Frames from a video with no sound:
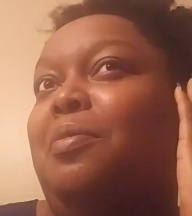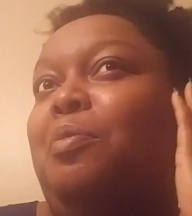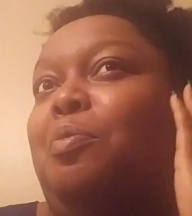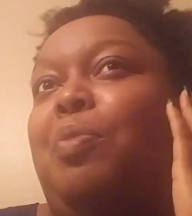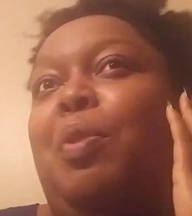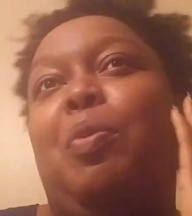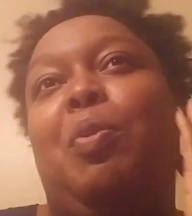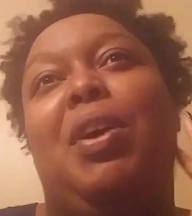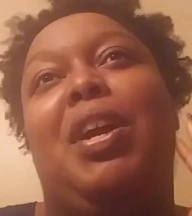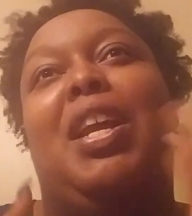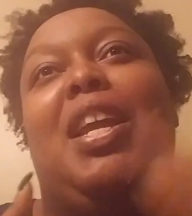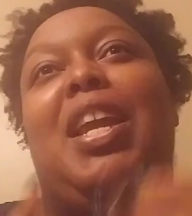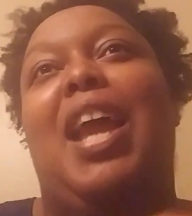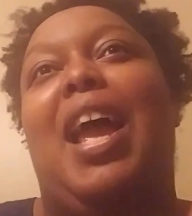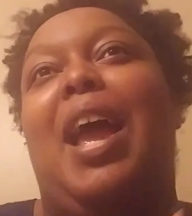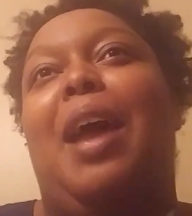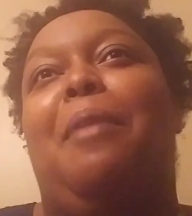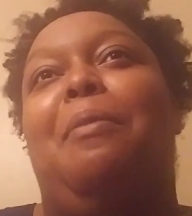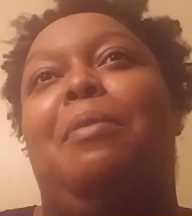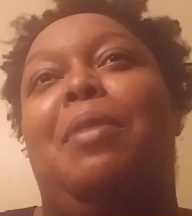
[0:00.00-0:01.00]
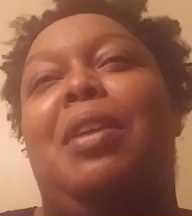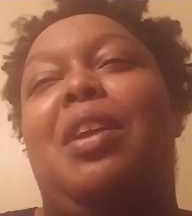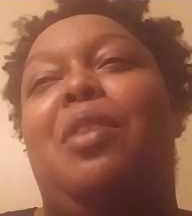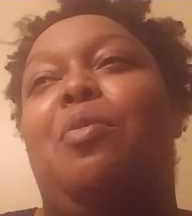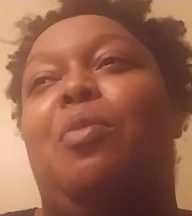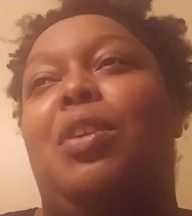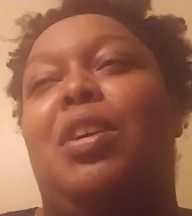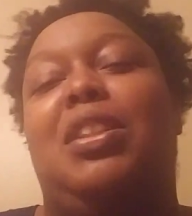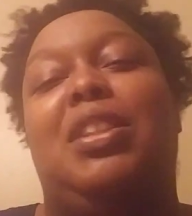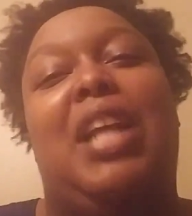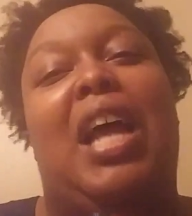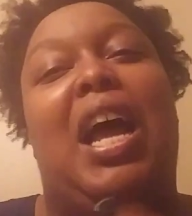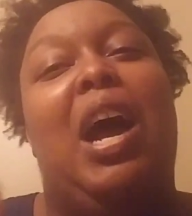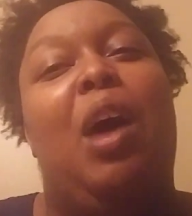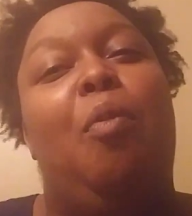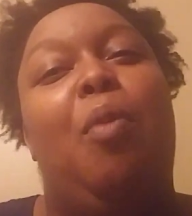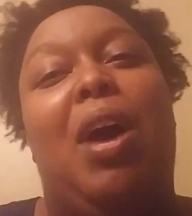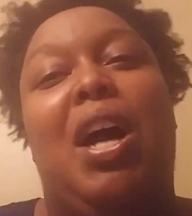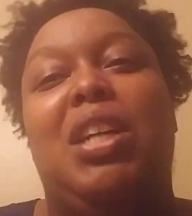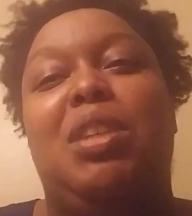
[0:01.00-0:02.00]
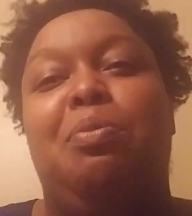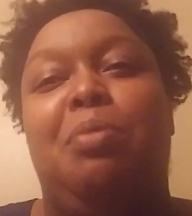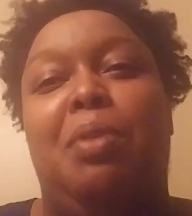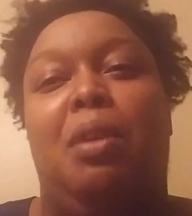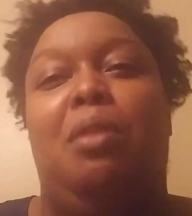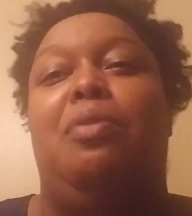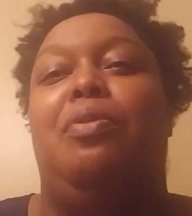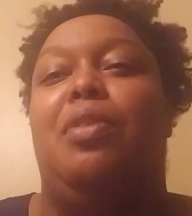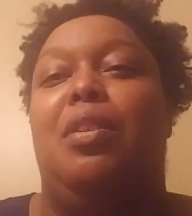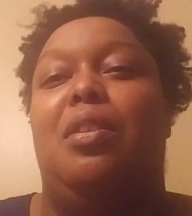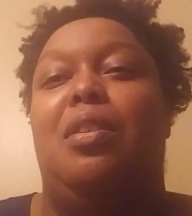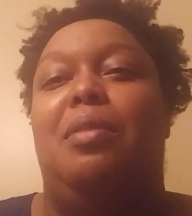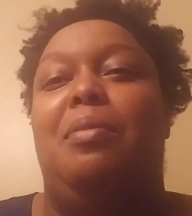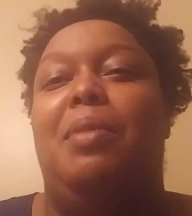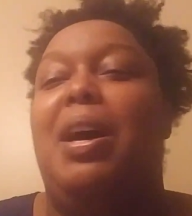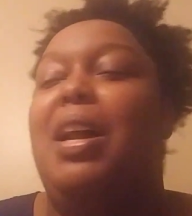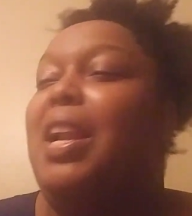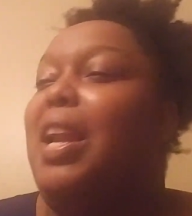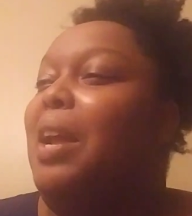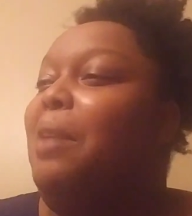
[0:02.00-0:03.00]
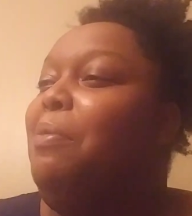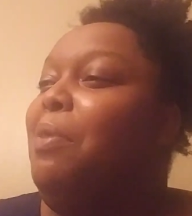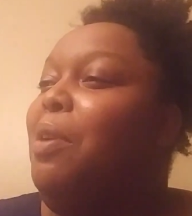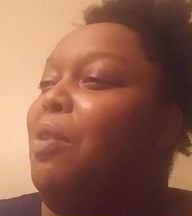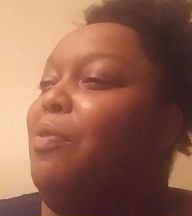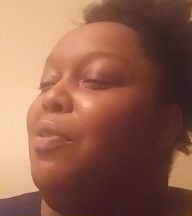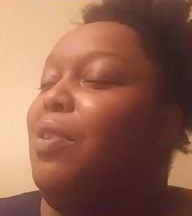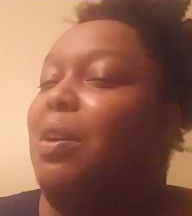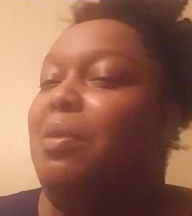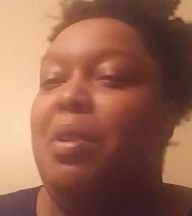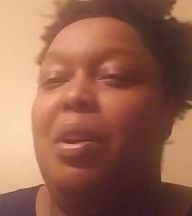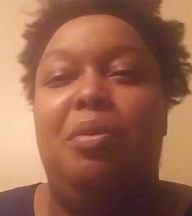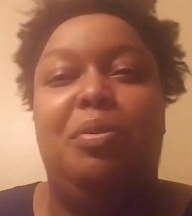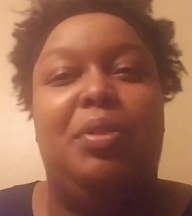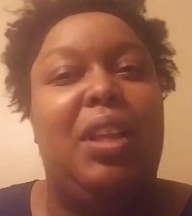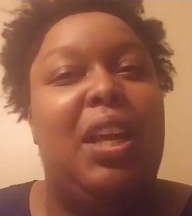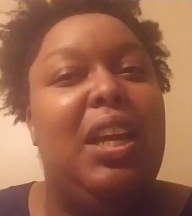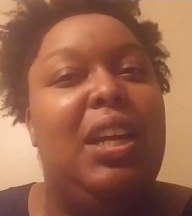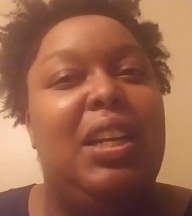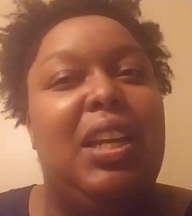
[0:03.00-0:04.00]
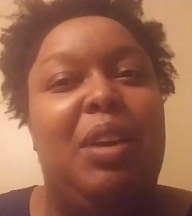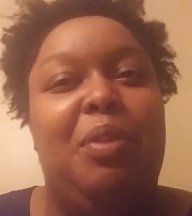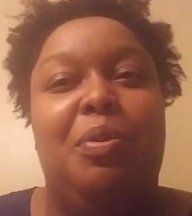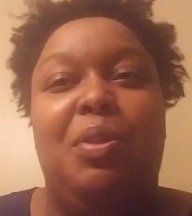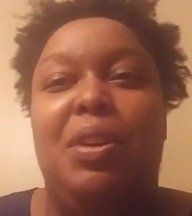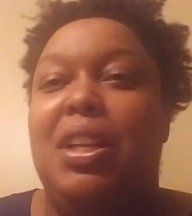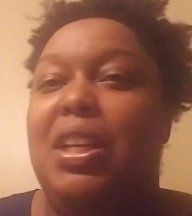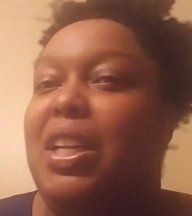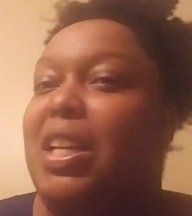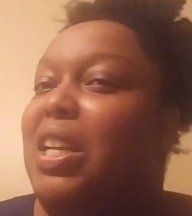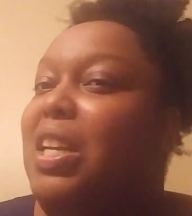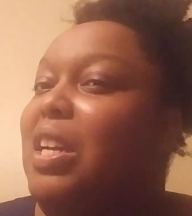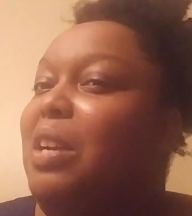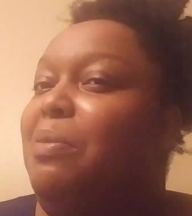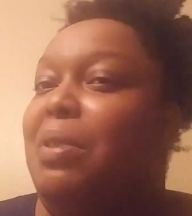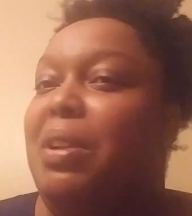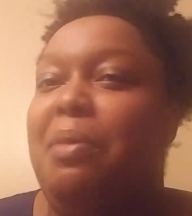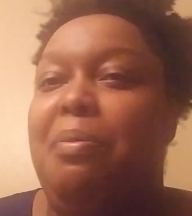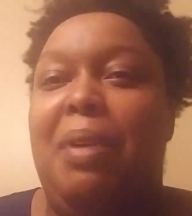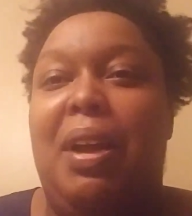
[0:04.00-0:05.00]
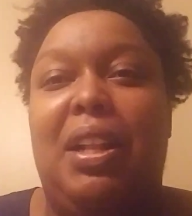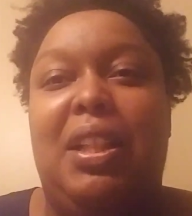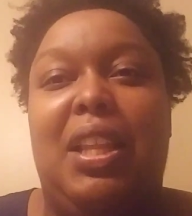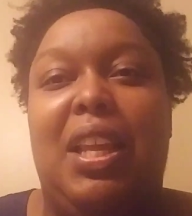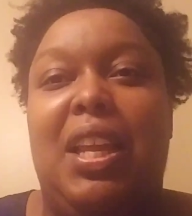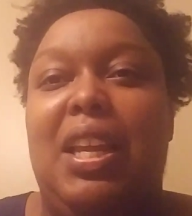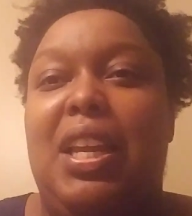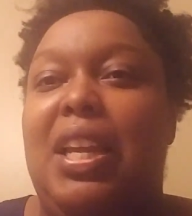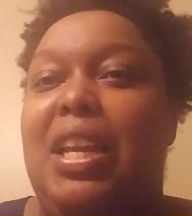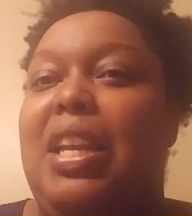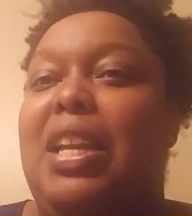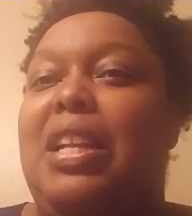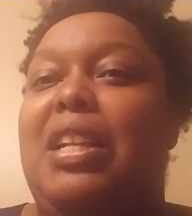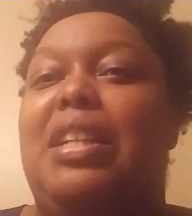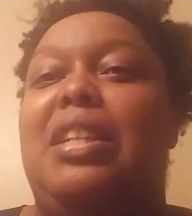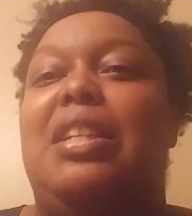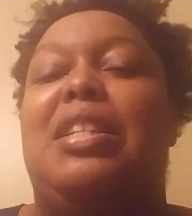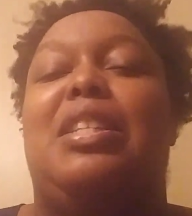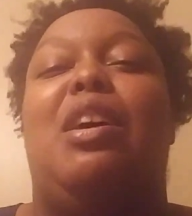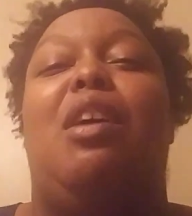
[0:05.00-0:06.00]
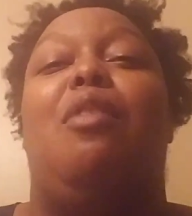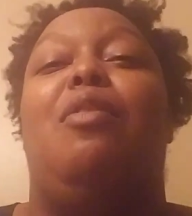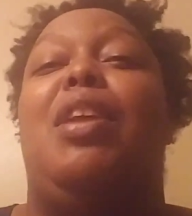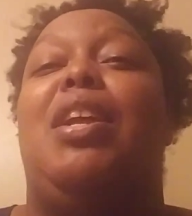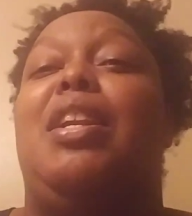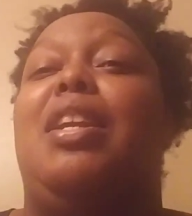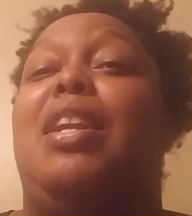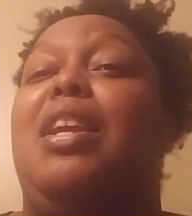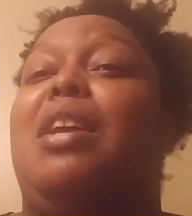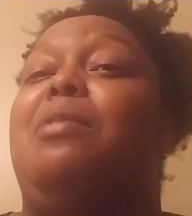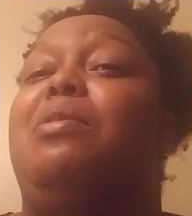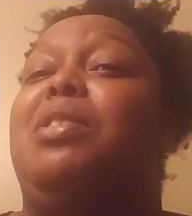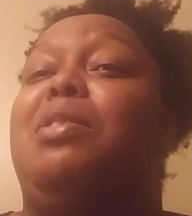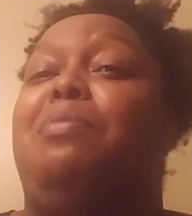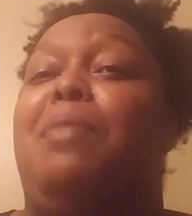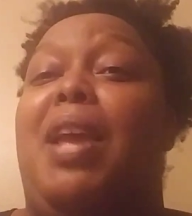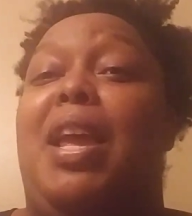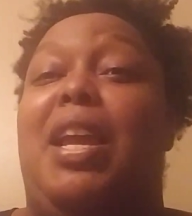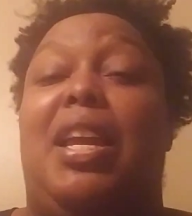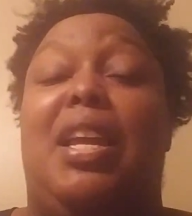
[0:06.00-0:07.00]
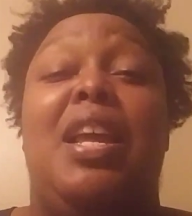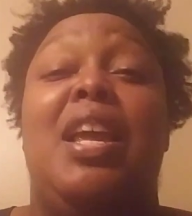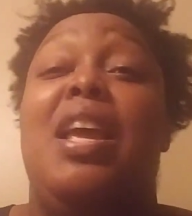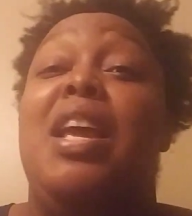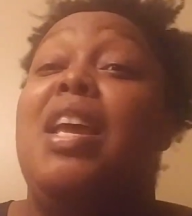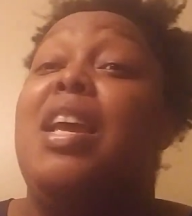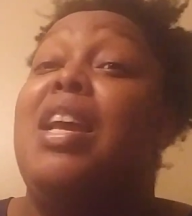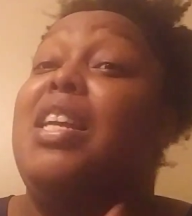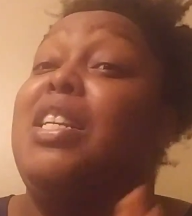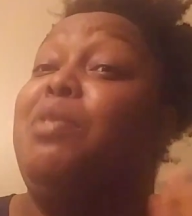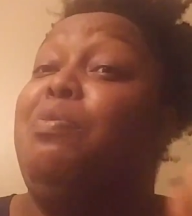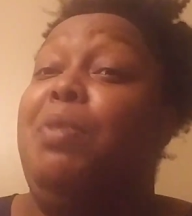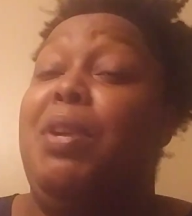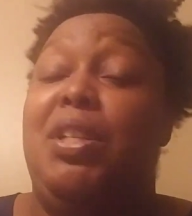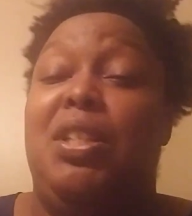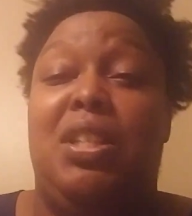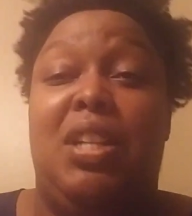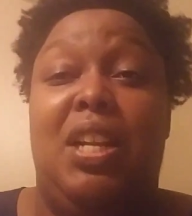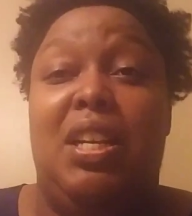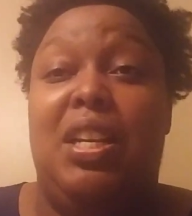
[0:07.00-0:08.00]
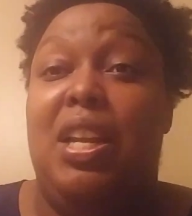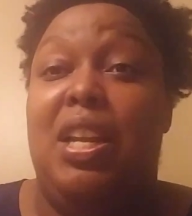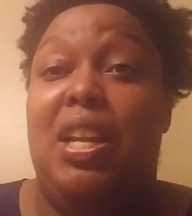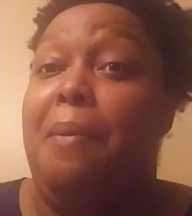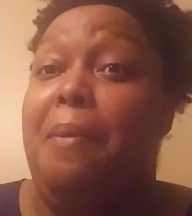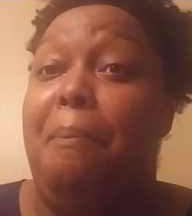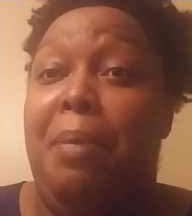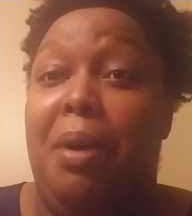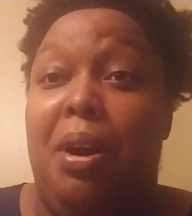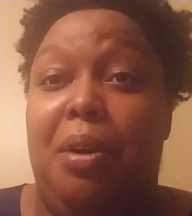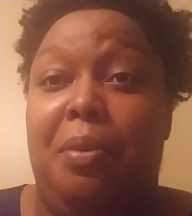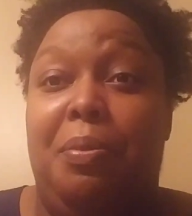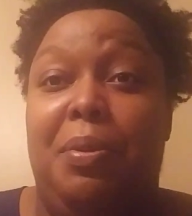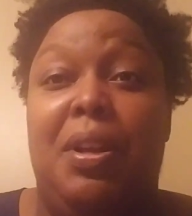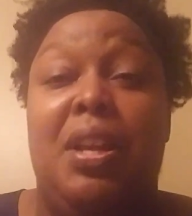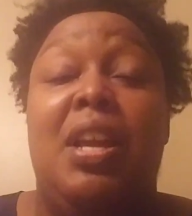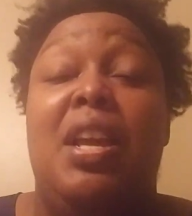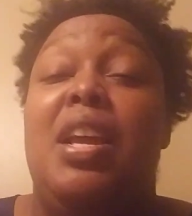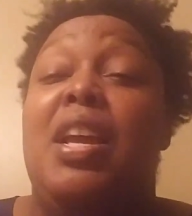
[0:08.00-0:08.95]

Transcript: but what got me was now I watch both of them. I like both of them. The only thing that really killed me about they eating is all that damn smacking, especially that damn burping.